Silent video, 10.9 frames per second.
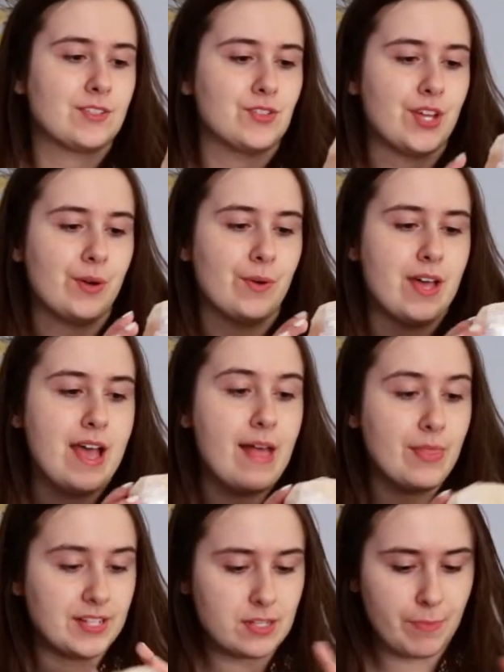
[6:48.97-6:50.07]
So
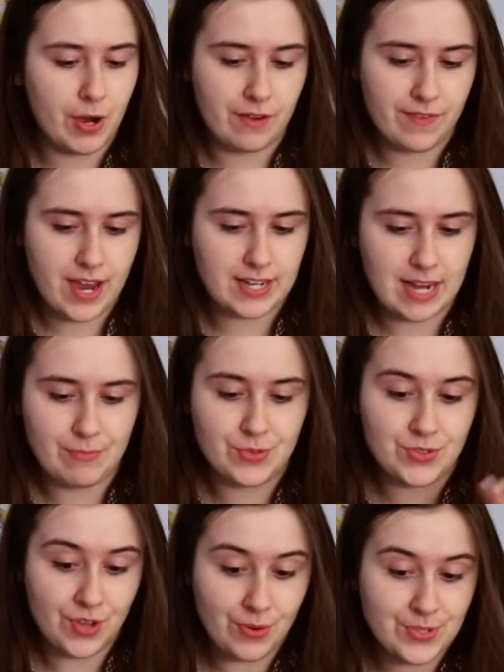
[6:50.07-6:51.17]
this is perfect. I'm
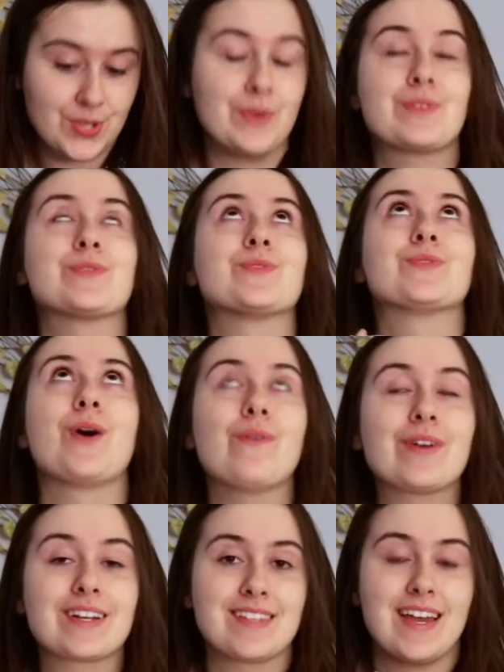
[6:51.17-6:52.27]
so, so, so
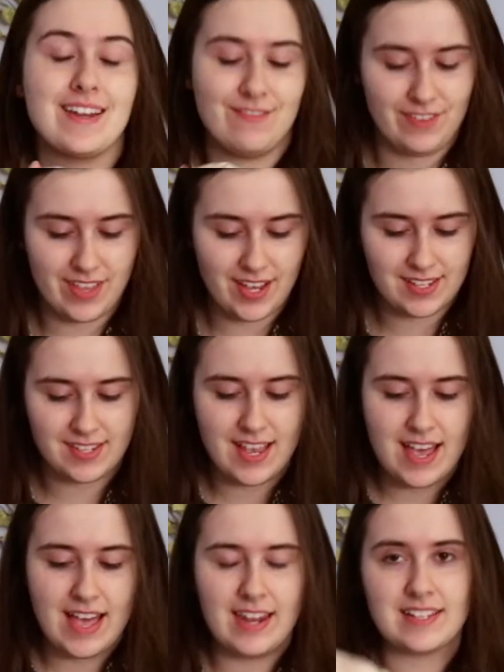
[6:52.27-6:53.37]
excited for this.
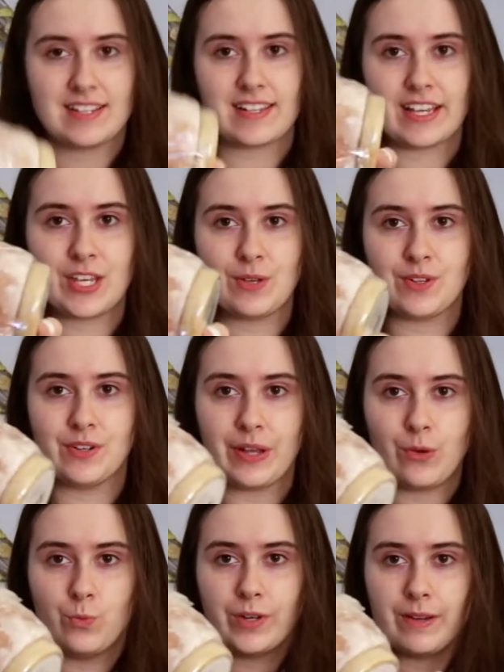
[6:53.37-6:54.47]
It has this like cute little like
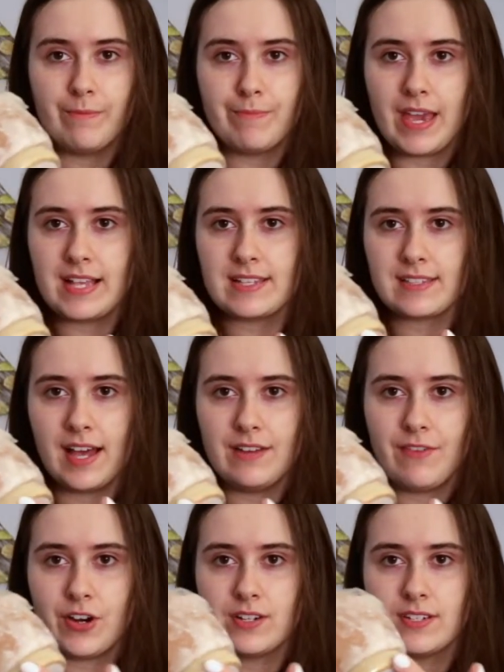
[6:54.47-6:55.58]
wooden base. It's kind of
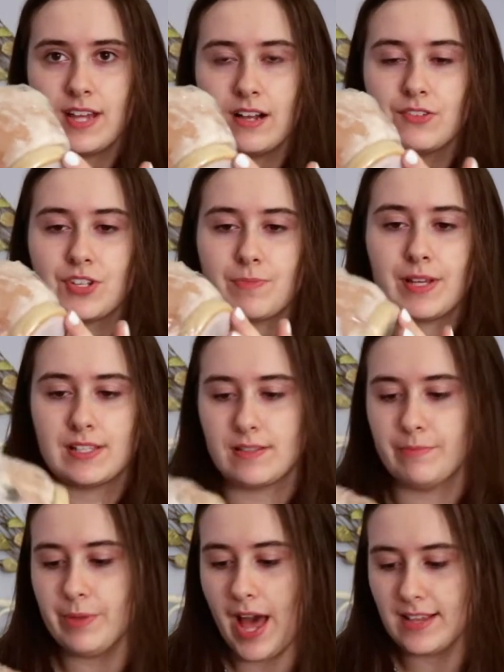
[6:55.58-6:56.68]
hard to tell just because it's
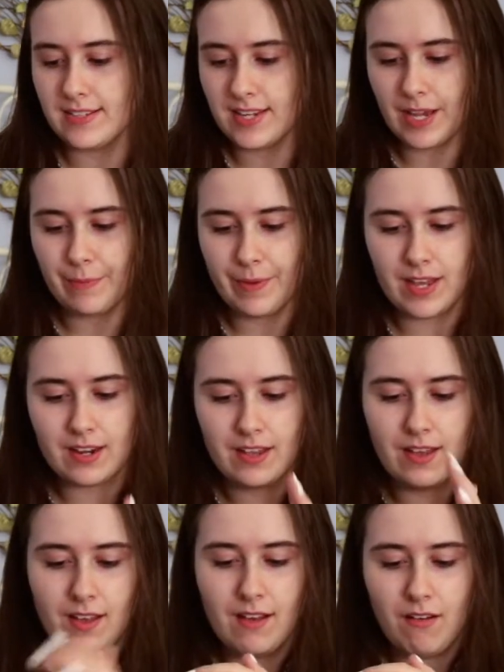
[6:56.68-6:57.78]
in plastic, but
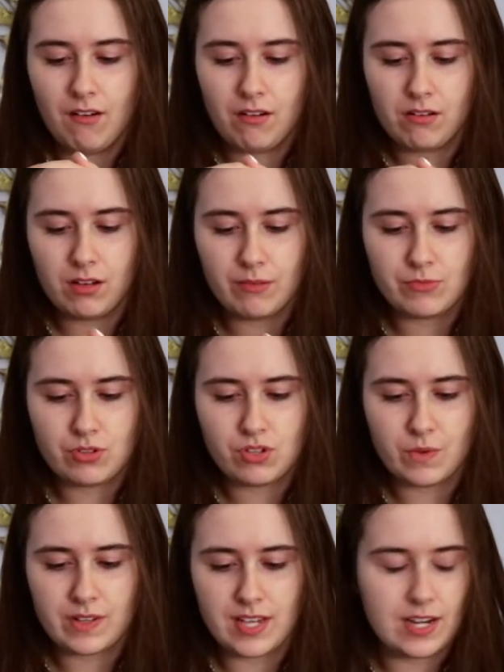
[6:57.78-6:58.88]
oh, I'm just so
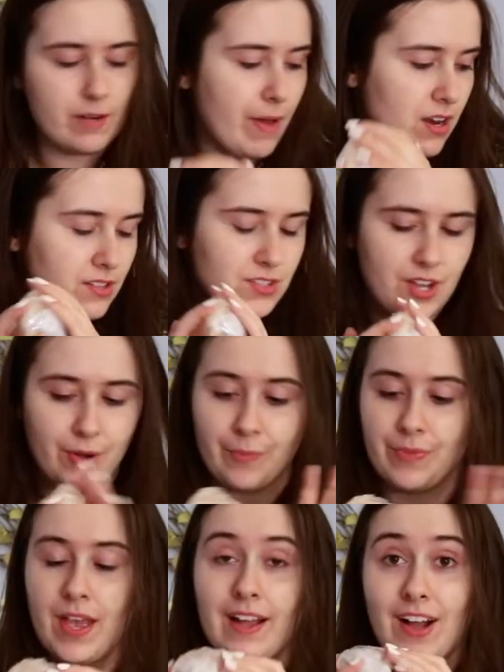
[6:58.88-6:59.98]
excited about it. So
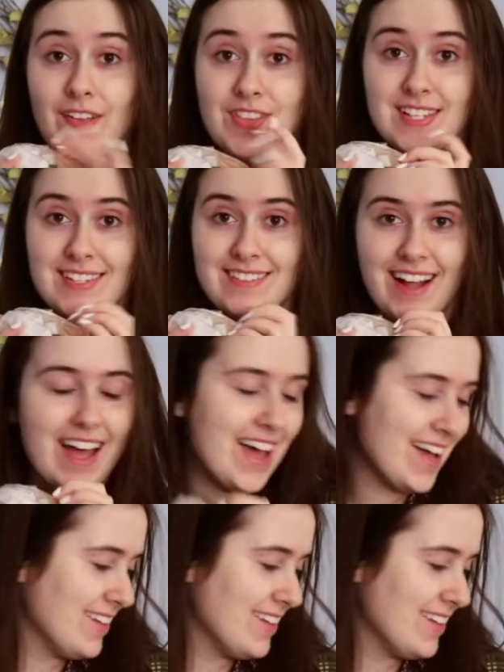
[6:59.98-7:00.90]
got this little guy.